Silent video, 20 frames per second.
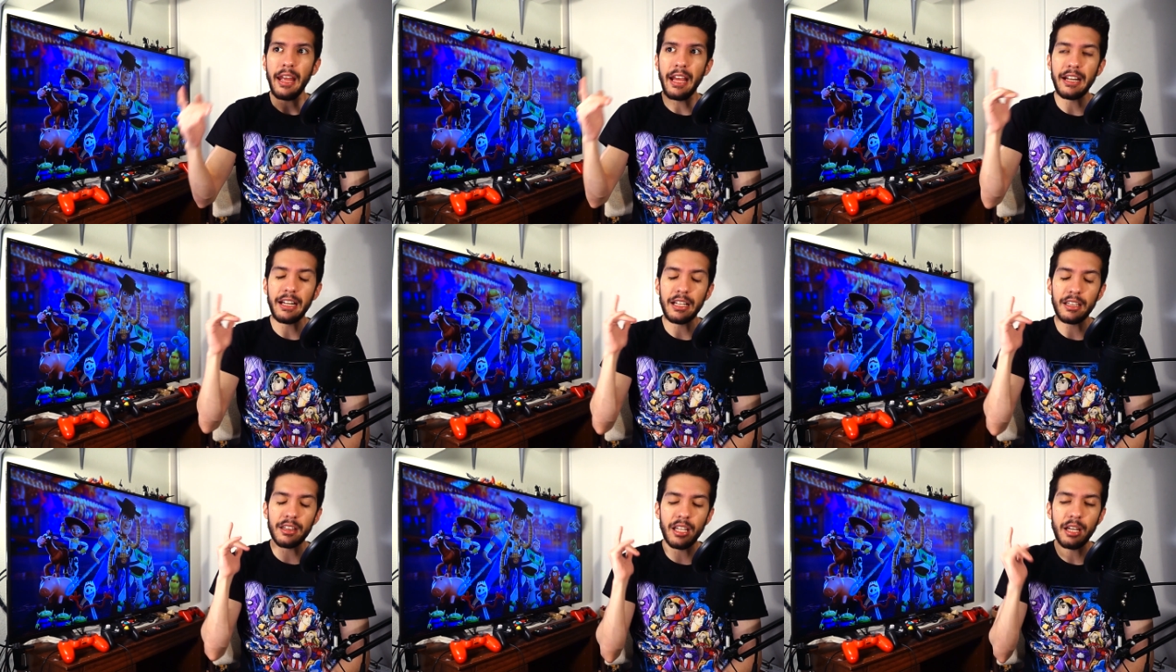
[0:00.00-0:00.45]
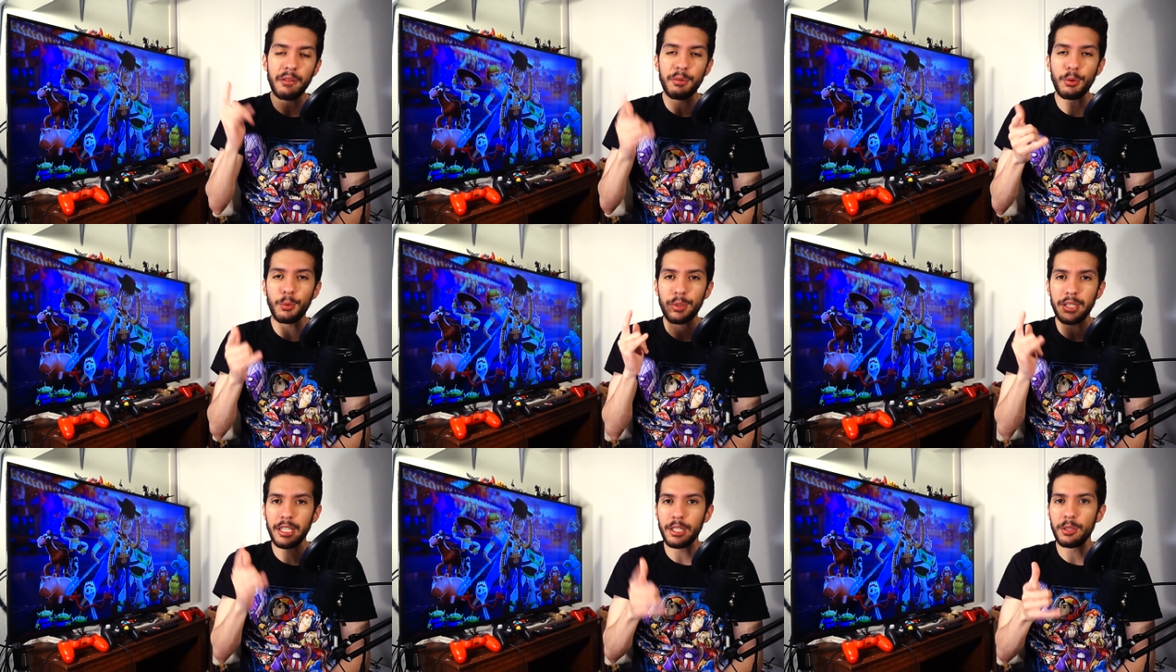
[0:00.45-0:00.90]
And I love
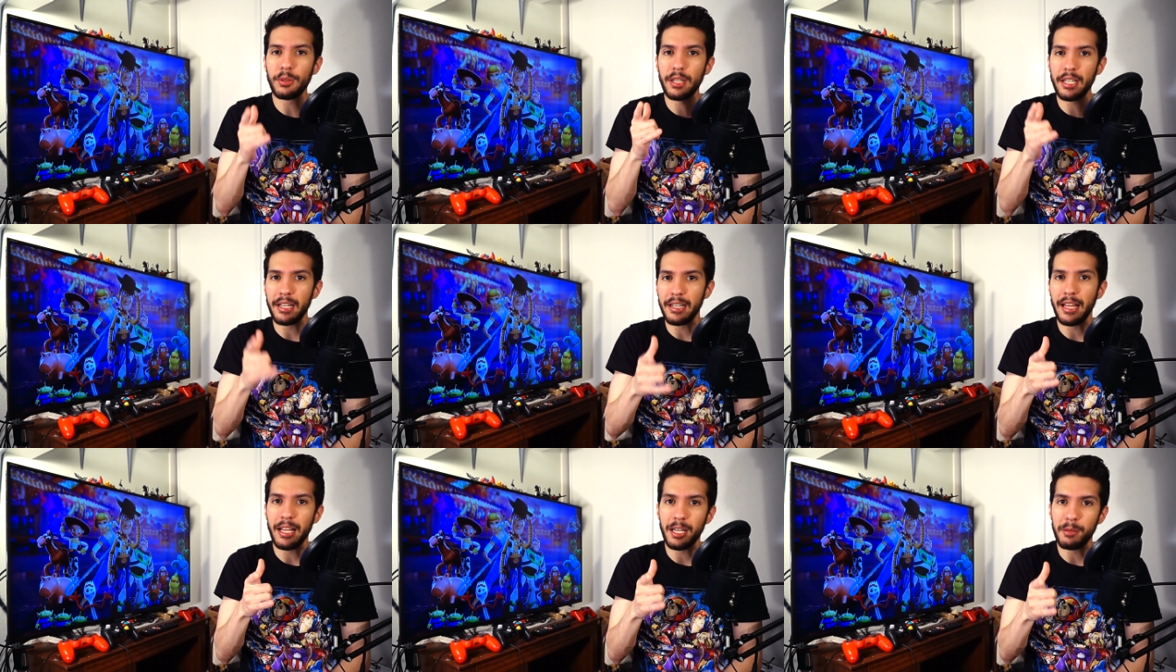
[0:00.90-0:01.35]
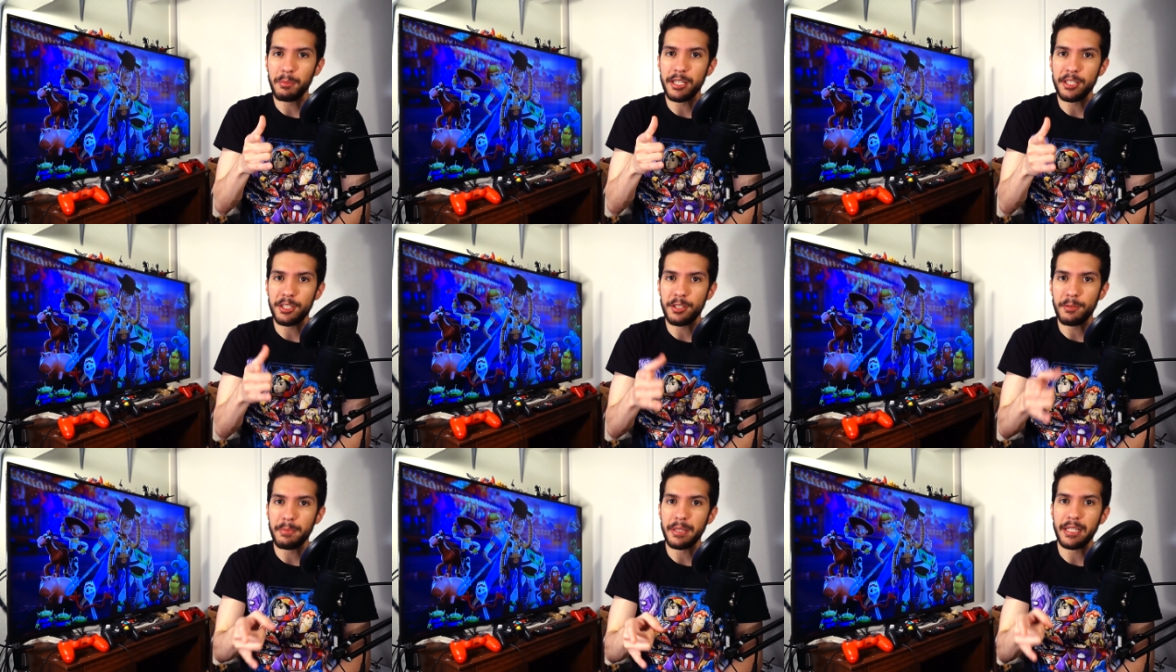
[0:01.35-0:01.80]
it when they do that in
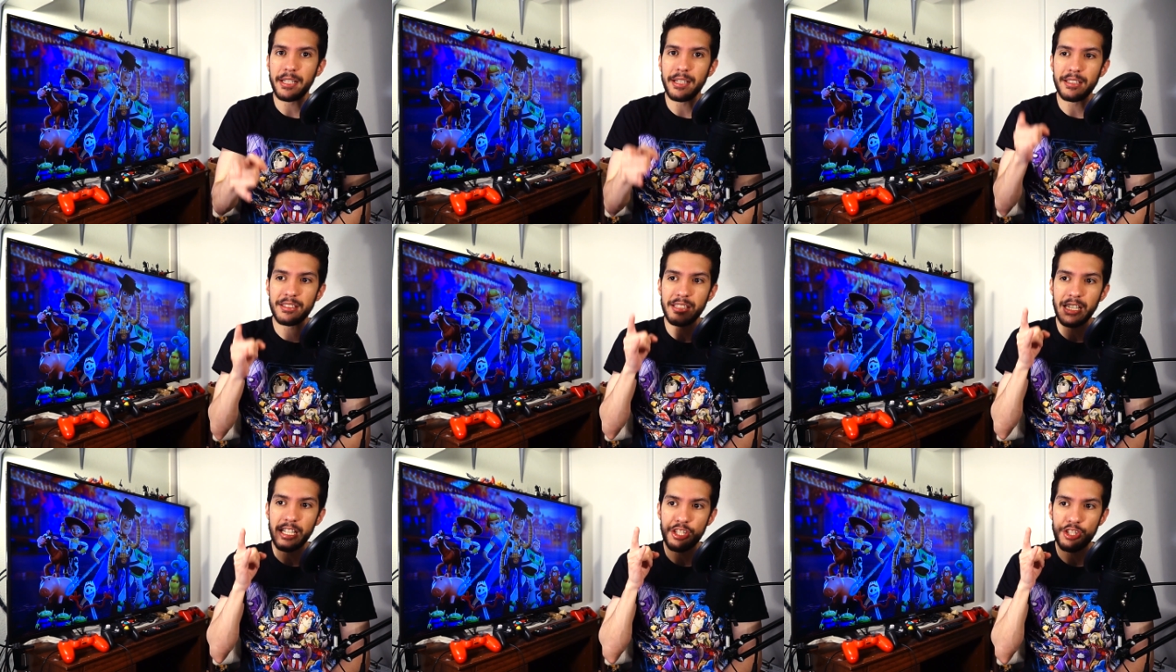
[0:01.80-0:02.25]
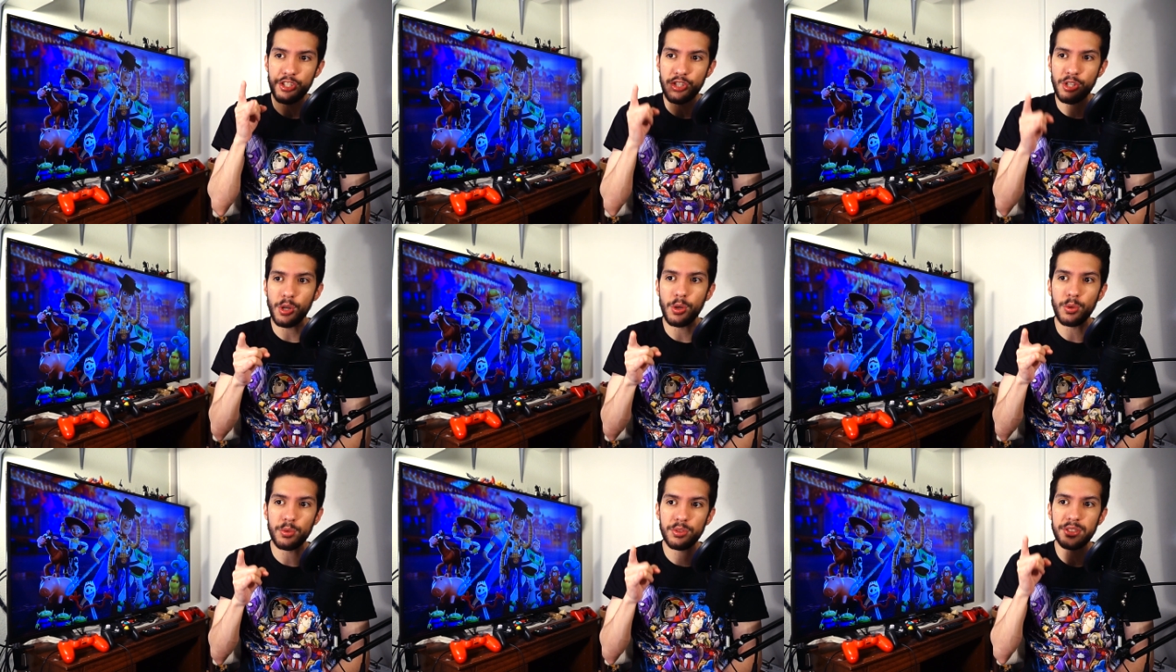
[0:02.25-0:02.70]
animation because it
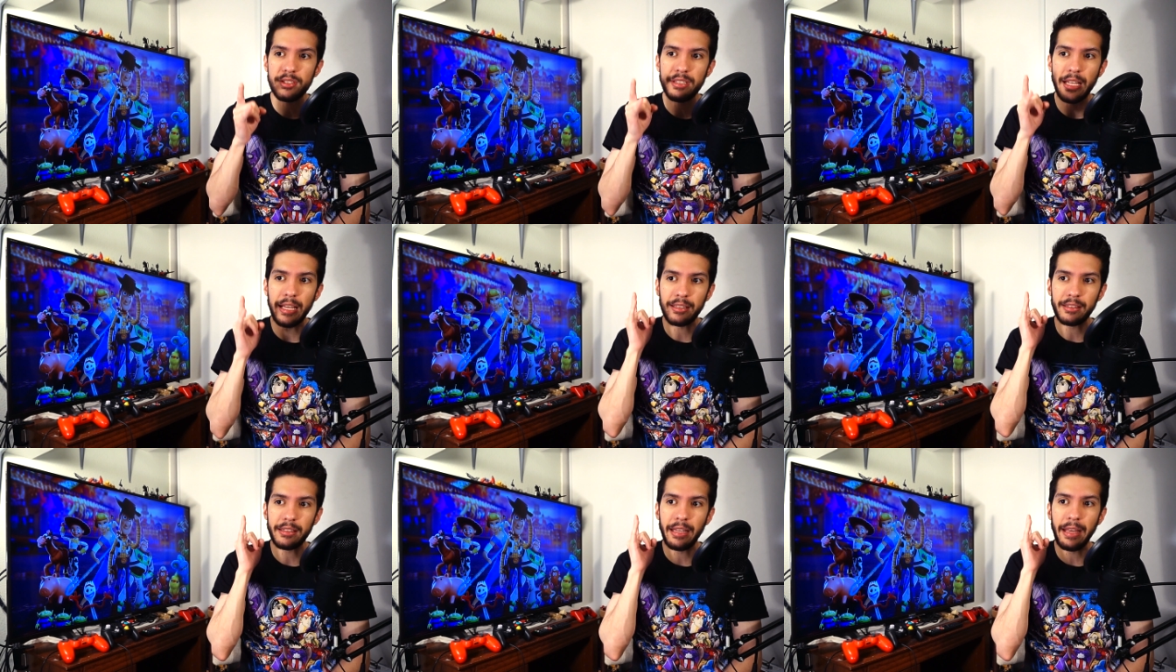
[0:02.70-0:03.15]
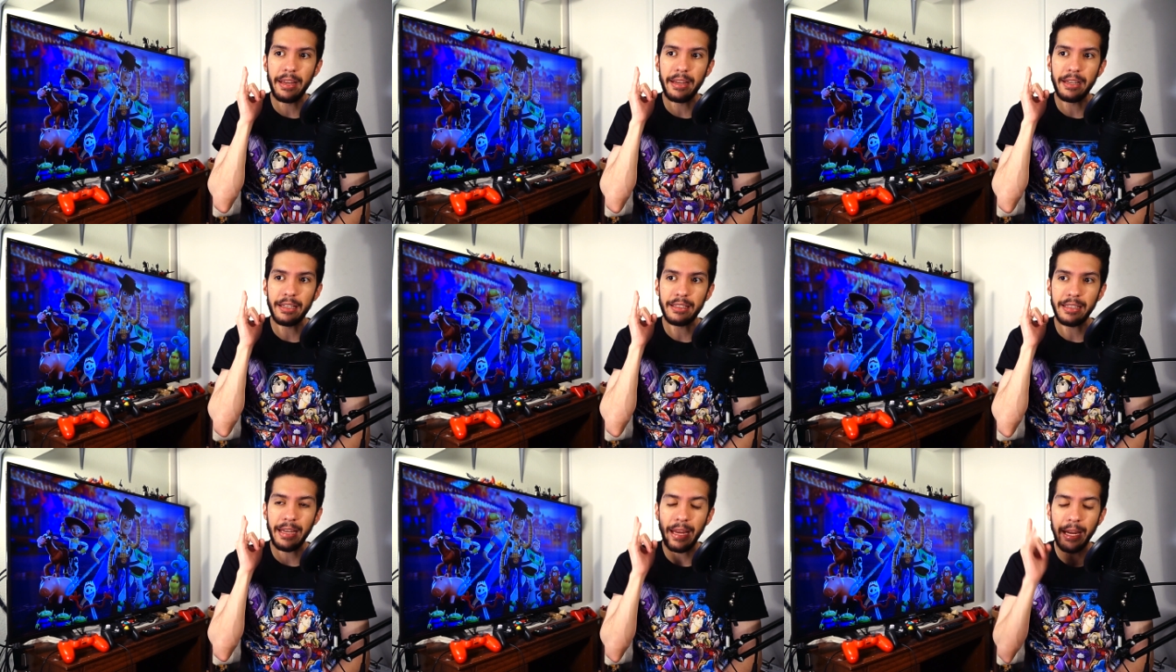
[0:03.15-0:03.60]
shows that
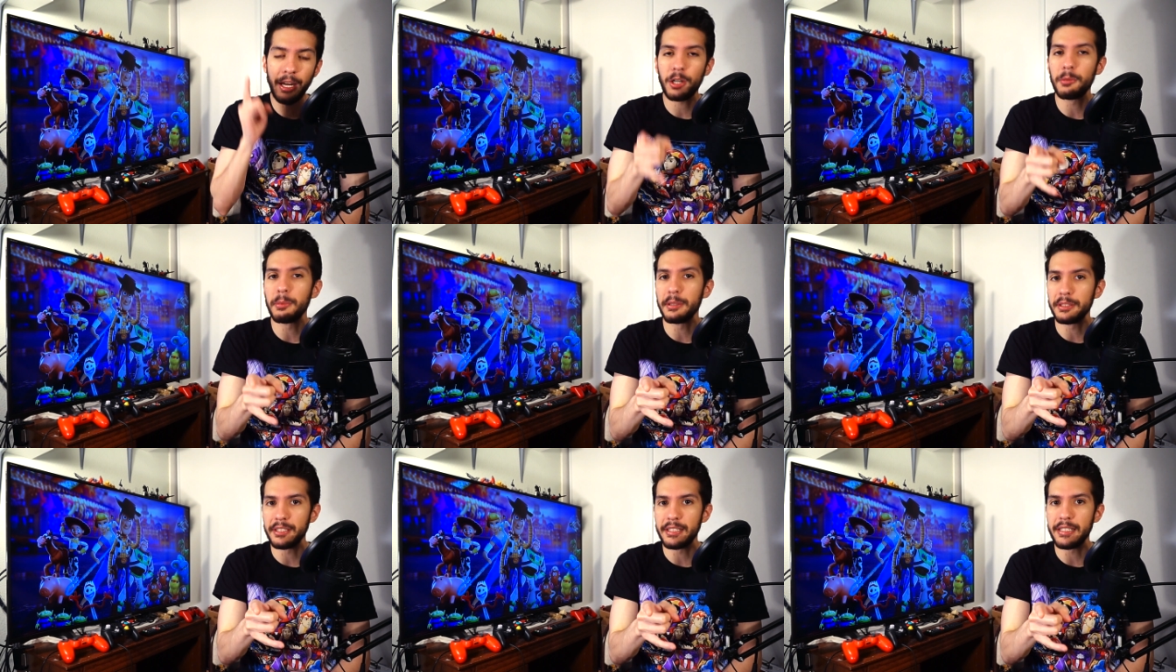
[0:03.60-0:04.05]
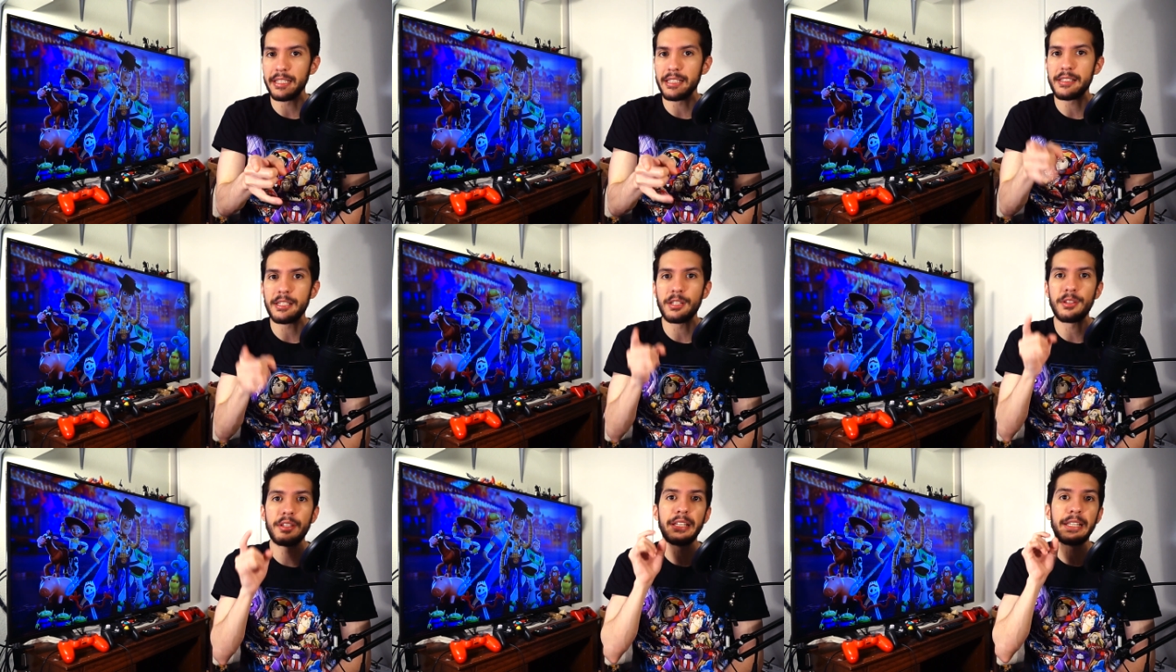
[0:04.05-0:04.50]
they care about the detail.